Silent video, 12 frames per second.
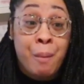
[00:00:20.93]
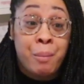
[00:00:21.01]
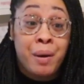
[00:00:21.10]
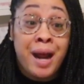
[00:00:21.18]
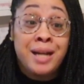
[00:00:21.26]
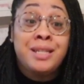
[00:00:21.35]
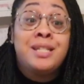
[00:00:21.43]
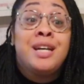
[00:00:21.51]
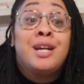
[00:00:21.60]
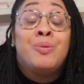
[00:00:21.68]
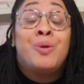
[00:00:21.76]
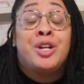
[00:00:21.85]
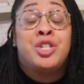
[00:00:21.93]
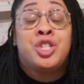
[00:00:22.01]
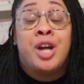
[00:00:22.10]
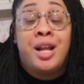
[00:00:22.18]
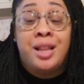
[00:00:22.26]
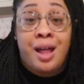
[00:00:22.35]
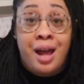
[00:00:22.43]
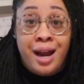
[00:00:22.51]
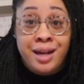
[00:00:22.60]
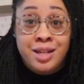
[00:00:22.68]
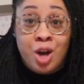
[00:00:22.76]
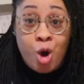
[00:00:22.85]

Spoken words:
But I did want to shine light